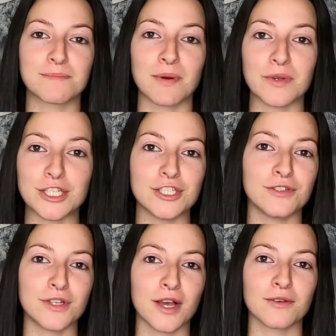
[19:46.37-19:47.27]
but we
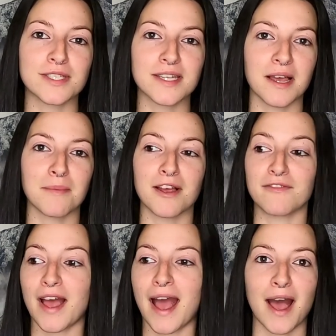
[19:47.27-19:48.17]
do know some of
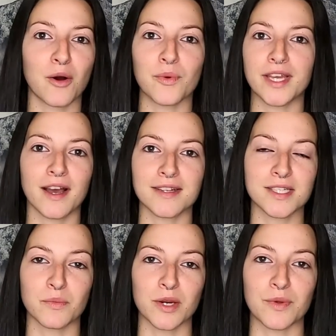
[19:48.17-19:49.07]
how we got
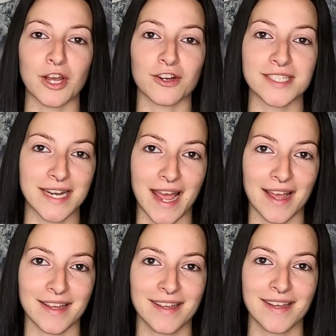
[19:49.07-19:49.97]
to where we are today.